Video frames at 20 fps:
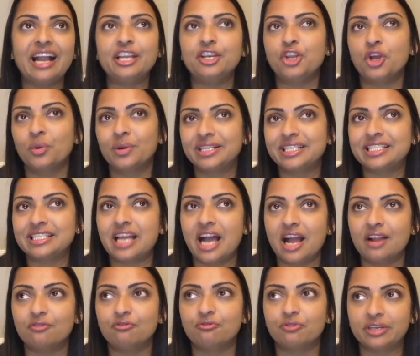I know it's
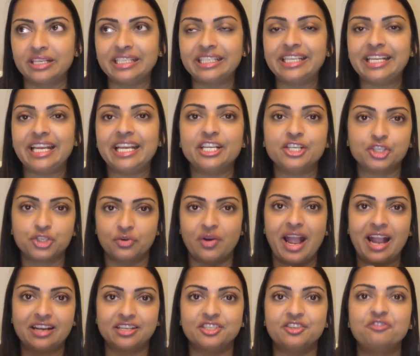not really
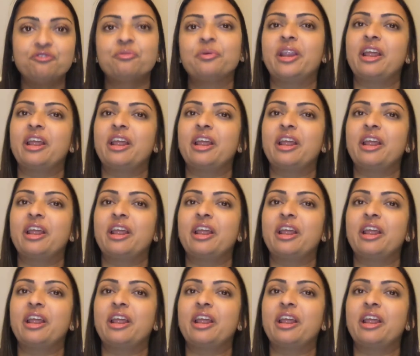interactive,